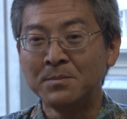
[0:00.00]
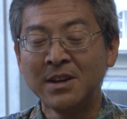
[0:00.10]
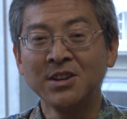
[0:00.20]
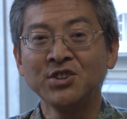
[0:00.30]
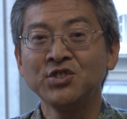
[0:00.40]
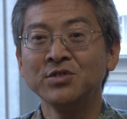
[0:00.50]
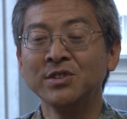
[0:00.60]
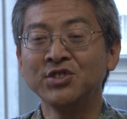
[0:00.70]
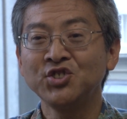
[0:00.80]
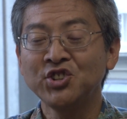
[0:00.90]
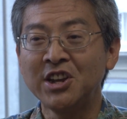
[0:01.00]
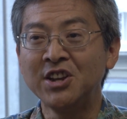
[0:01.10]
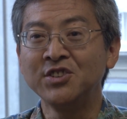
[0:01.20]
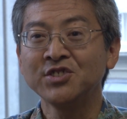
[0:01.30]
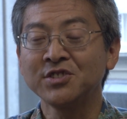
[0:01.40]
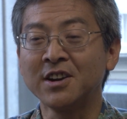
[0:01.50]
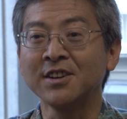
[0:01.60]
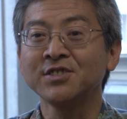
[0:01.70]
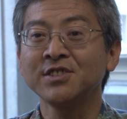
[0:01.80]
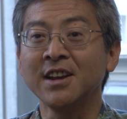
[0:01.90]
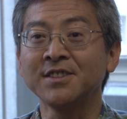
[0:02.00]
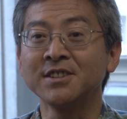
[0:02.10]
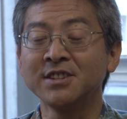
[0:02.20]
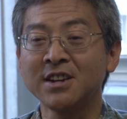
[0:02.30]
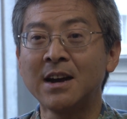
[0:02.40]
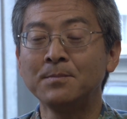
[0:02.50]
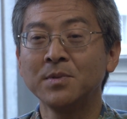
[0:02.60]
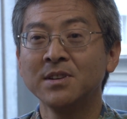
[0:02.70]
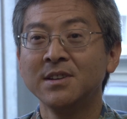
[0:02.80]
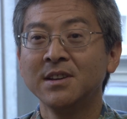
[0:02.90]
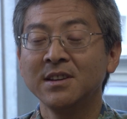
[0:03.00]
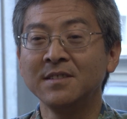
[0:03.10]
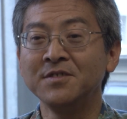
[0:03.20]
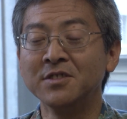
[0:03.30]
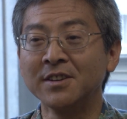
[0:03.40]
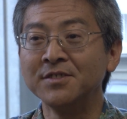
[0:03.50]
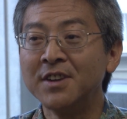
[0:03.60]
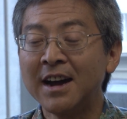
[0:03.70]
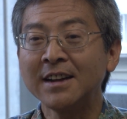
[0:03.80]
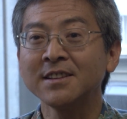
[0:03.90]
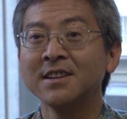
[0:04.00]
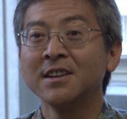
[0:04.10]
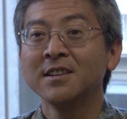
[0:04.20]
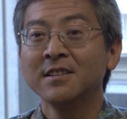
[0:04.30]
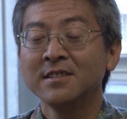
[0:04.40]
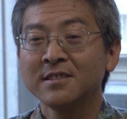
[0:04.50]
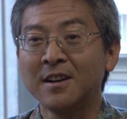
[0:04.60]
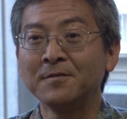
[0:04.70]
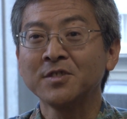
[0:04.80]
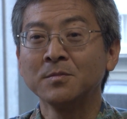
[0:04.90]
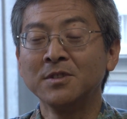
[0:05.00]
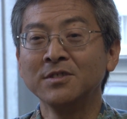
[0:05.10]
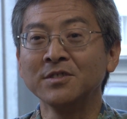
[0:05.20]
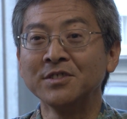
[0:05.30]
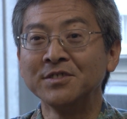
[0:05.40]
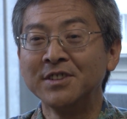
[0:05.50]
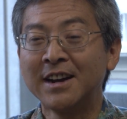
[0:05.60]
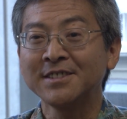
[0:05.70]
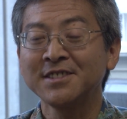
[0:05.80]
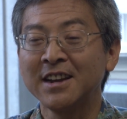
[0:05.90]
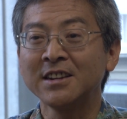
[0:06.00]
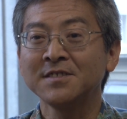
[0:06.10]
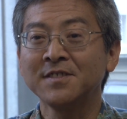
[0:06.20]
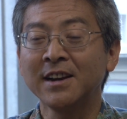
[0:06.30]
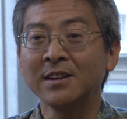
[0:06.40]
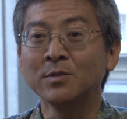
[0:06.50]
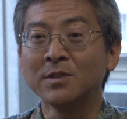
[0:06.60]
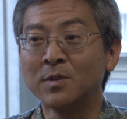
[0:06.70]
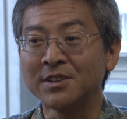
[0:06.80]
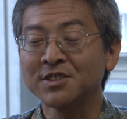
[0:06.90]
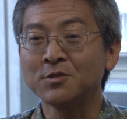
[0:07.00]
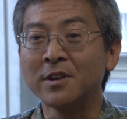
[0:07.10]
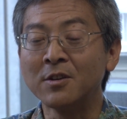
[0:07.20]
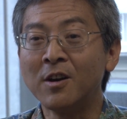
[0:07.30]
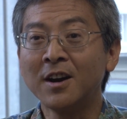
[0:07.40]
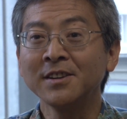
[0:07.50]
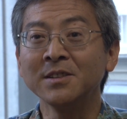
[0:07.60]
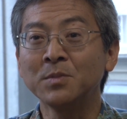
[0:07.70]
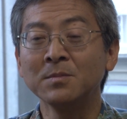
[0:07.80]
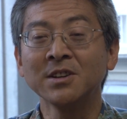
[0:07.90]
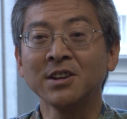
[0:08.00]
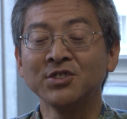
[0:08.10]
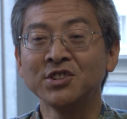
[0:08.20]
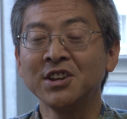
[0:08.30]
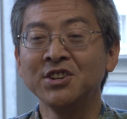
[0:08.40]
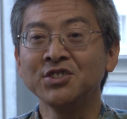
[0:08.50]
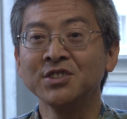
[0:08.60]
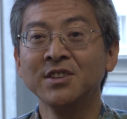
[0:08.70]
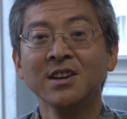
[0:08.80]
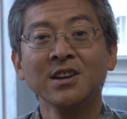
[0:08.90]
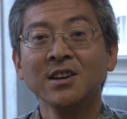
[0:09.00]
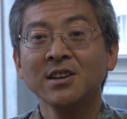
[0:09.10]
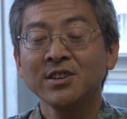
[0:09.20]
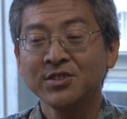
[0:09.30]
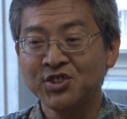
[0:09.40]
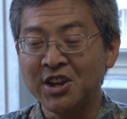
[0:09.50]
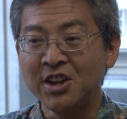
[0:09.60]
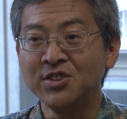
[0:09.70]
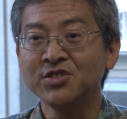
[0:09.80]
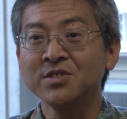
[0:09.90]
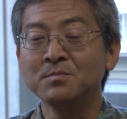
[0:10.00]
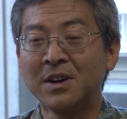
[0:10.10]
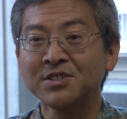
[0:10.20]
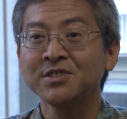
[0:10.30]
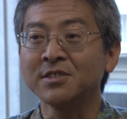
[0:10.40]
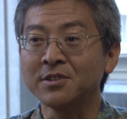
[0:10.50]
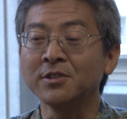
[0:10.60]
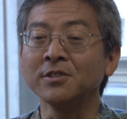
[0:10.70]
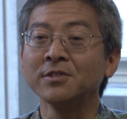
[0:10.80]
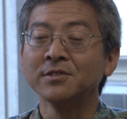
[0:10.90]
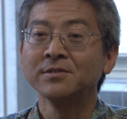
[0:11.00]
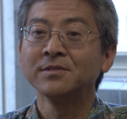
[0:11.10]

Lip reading: My big issue is change starts at the top. If you are not comfortable or you're not satisfied with what's going on in public education, change must occur.